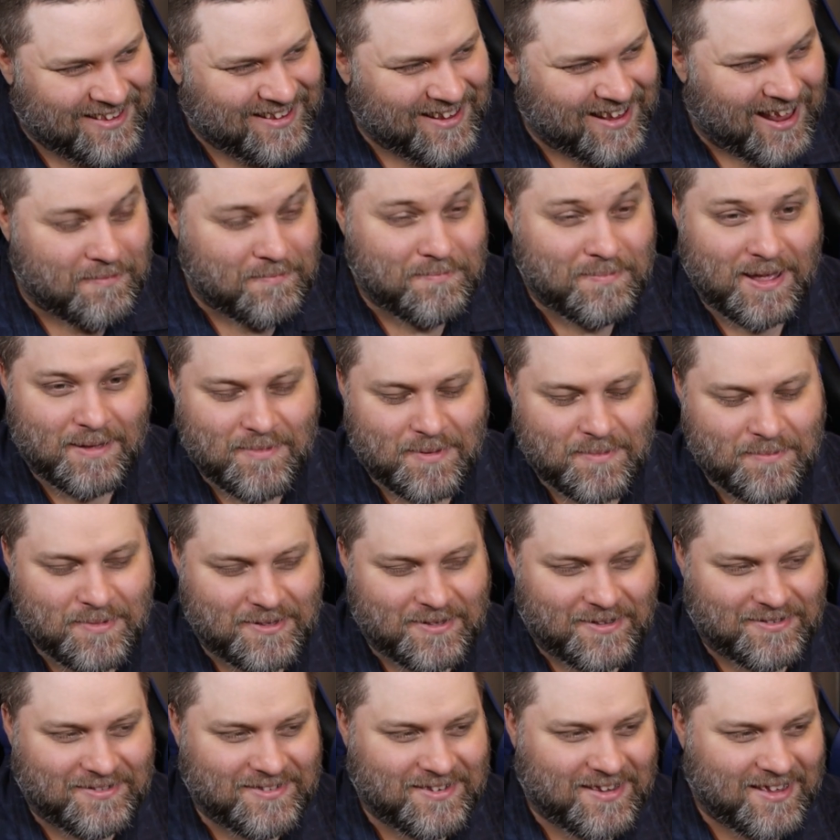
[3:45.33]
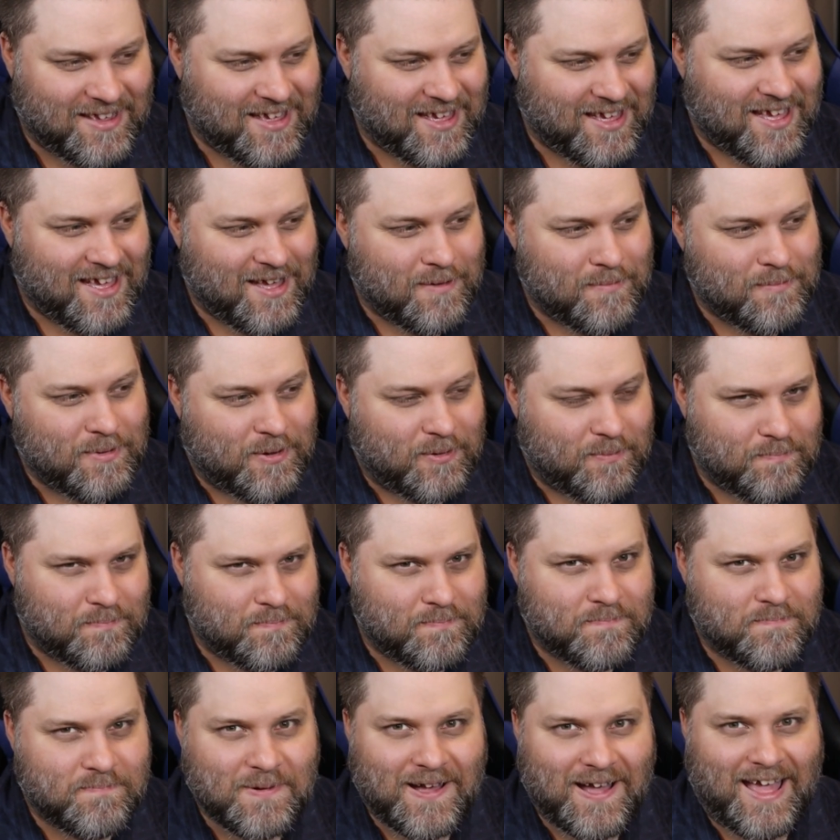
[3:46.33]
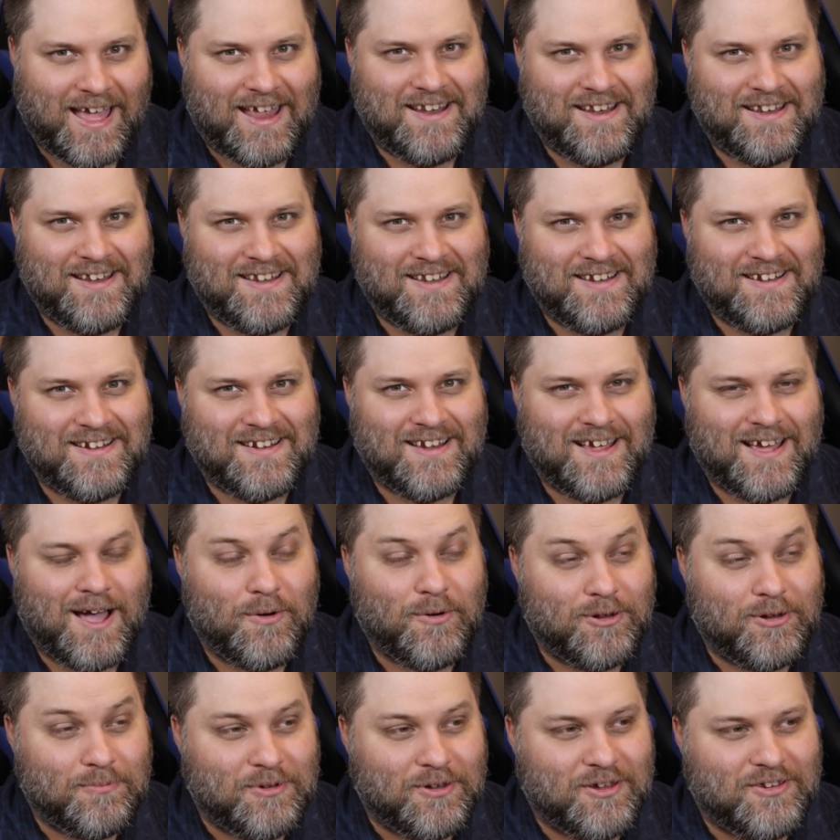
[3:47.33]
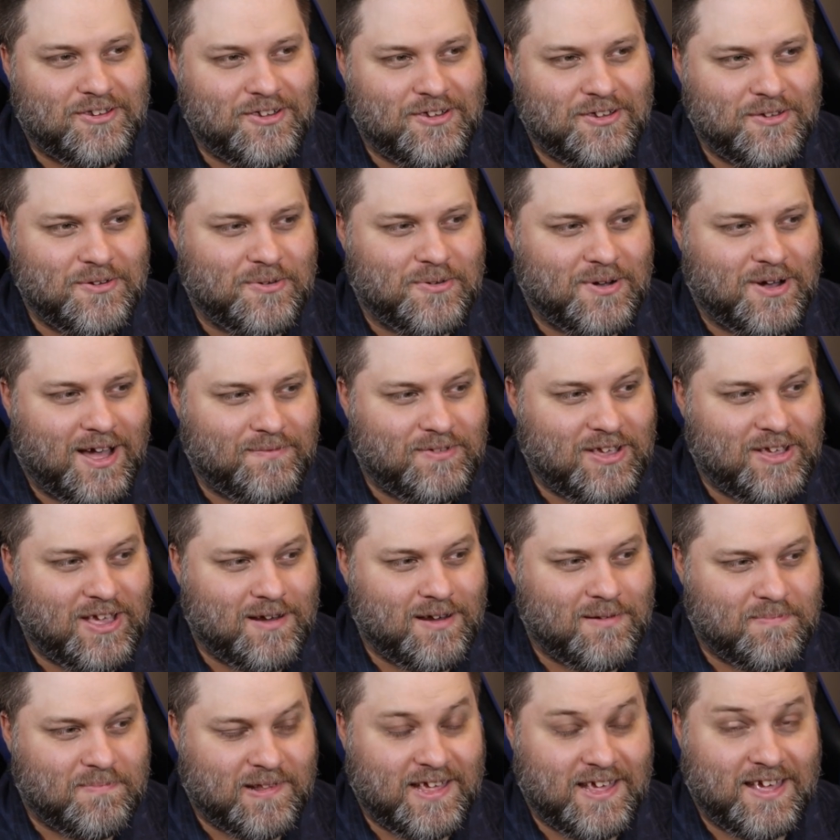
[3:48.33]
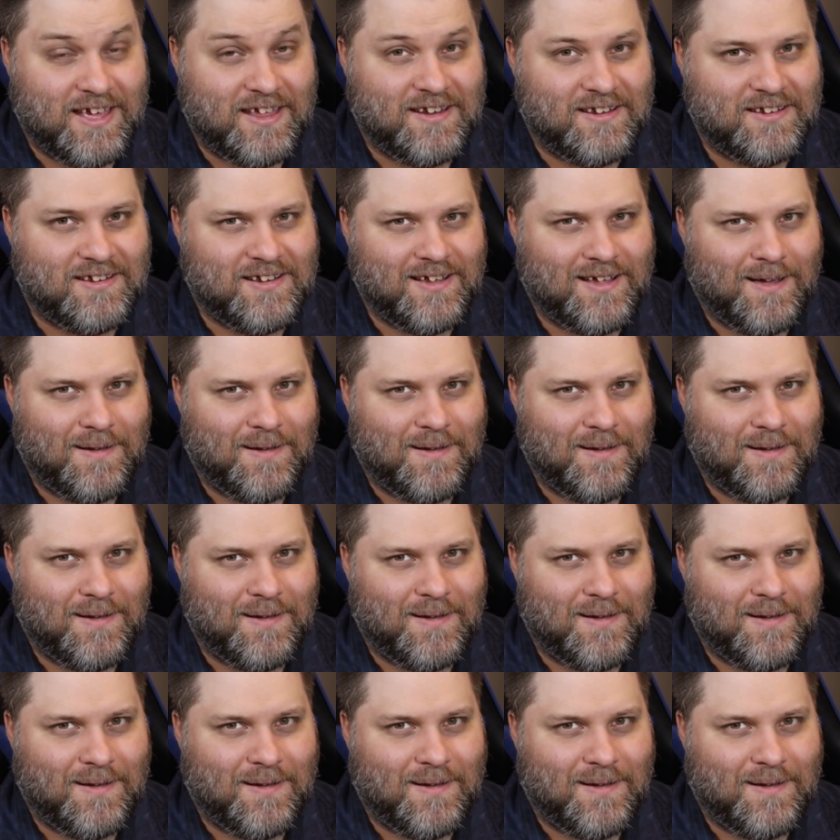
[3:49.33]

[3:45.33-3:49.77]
and pay my bills. But but what I'm going to do, I've got a plan.